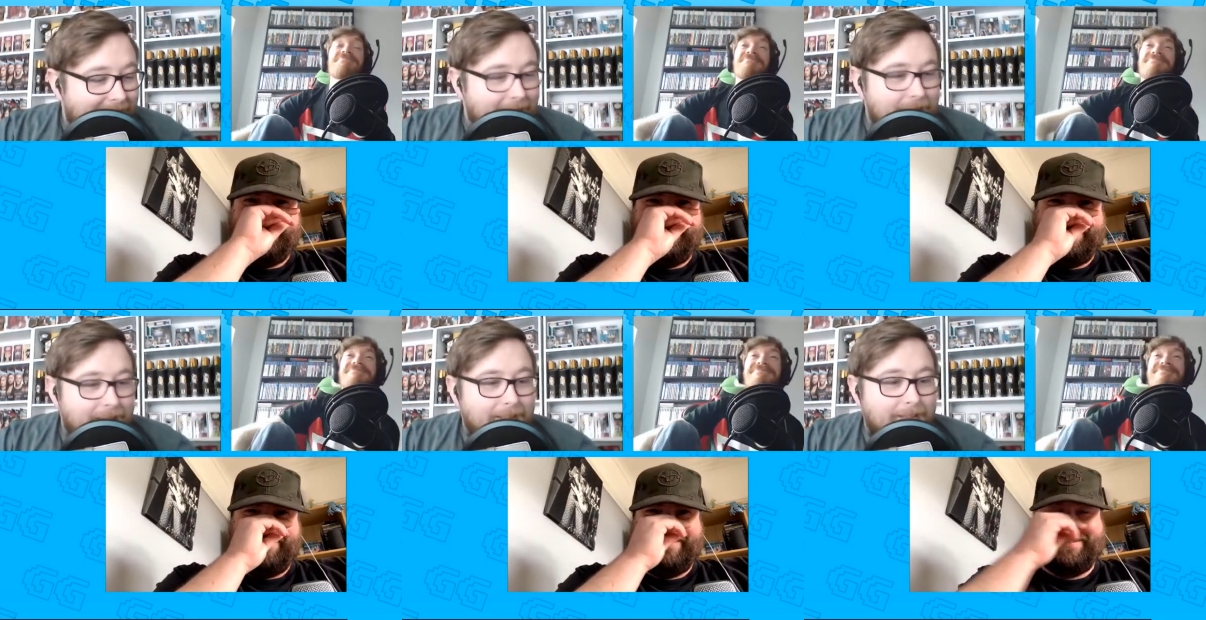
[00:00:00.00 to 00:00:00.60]

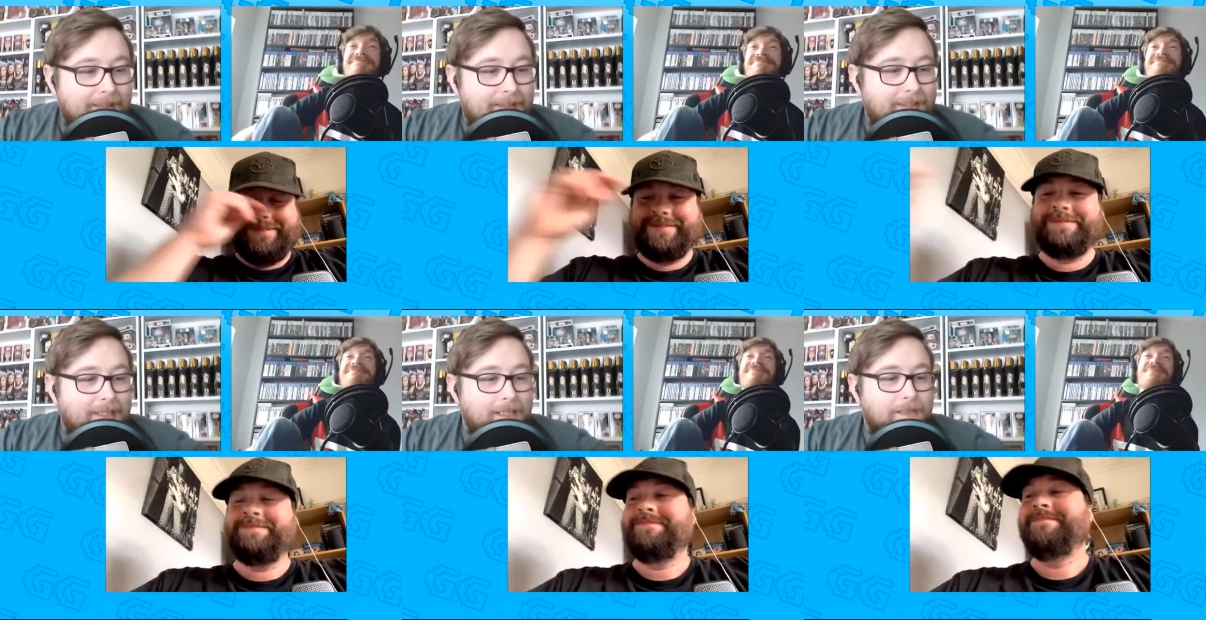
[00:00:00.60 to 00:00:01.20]

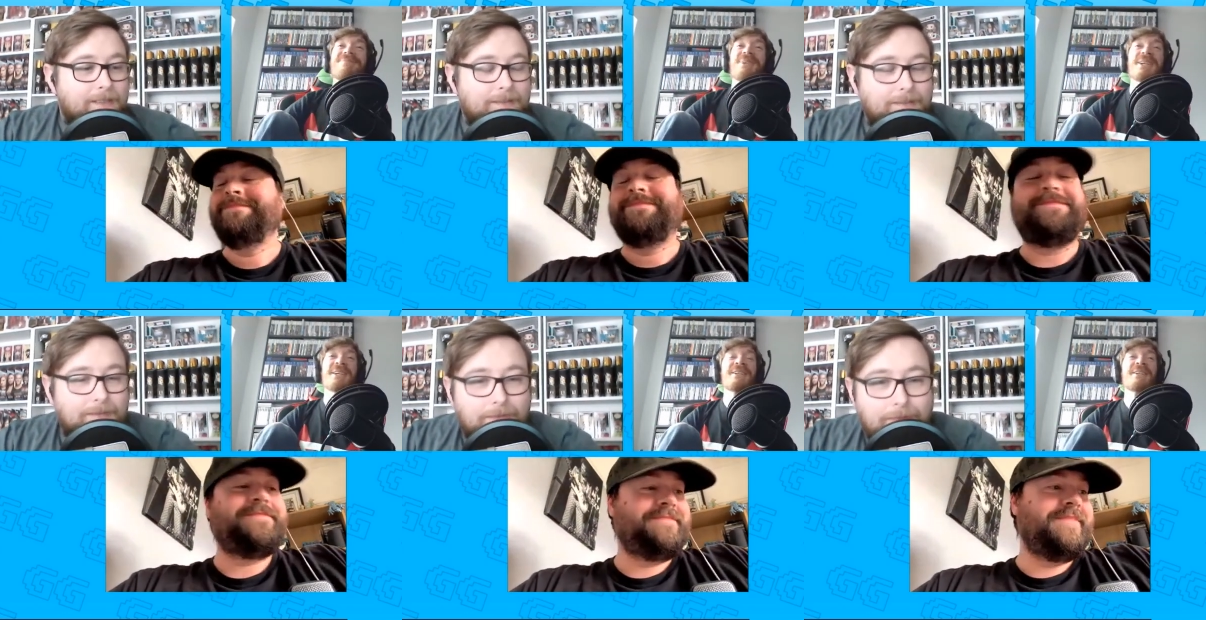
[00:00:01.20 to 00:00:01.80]

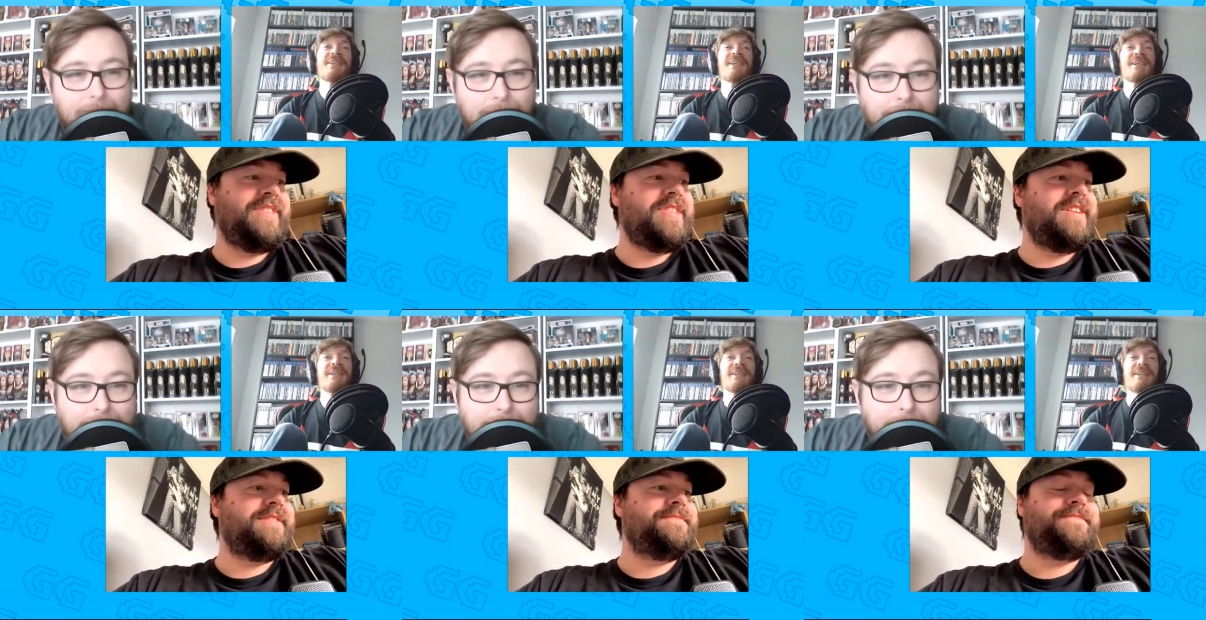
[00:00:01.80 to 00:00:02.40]

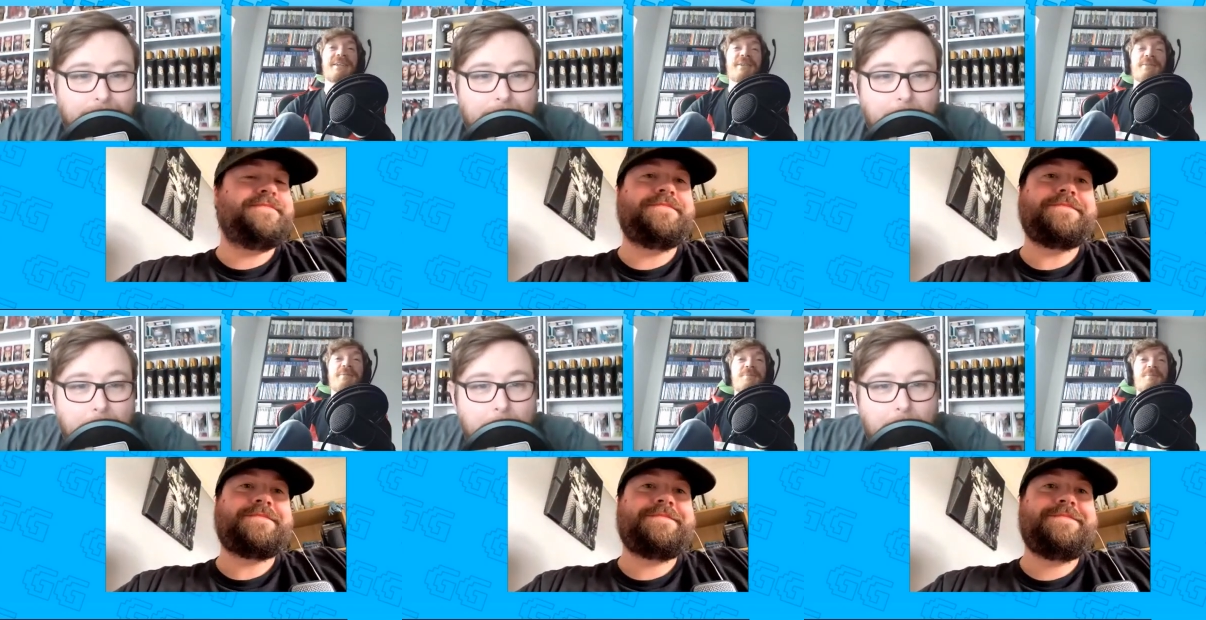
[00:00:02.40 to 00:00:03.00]

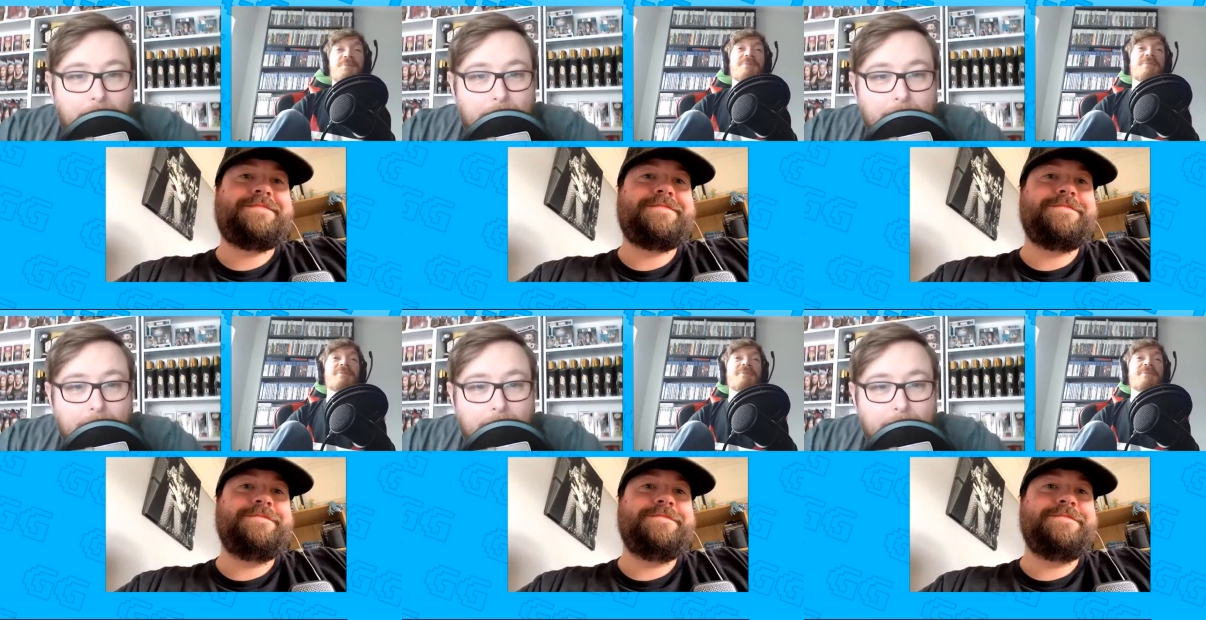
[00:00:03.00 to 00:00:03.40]
Nobody speaks.